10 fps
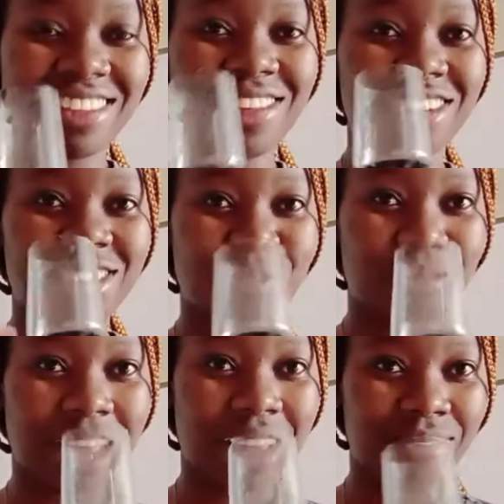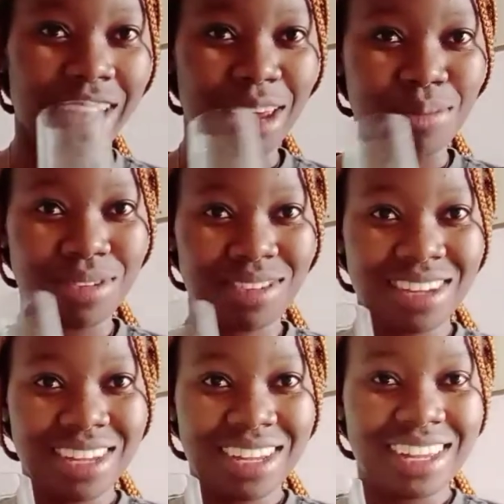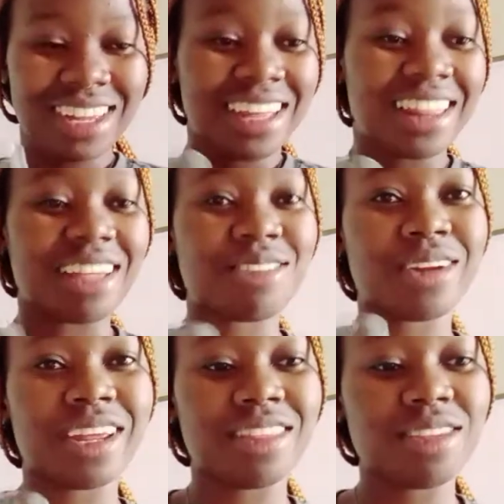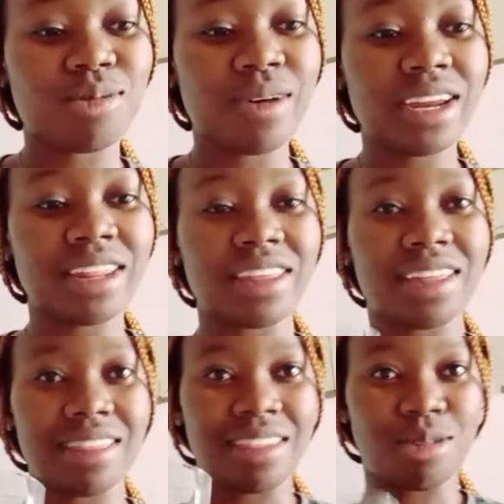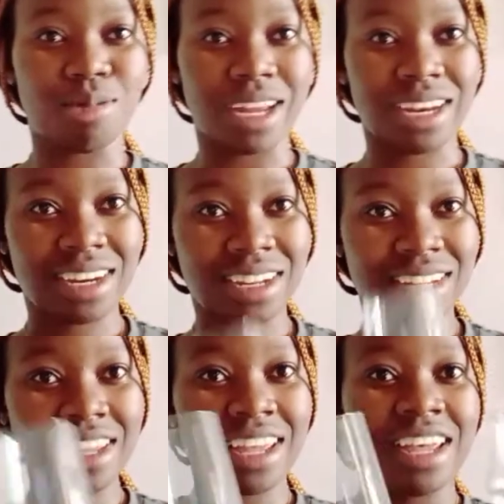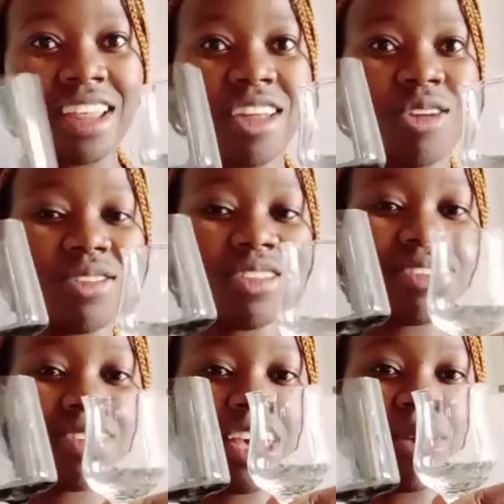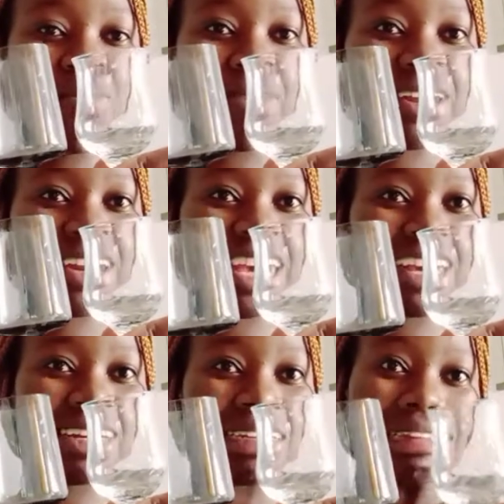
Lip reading: These are just for like vibes. So this one and then this one, they're not the same, but like,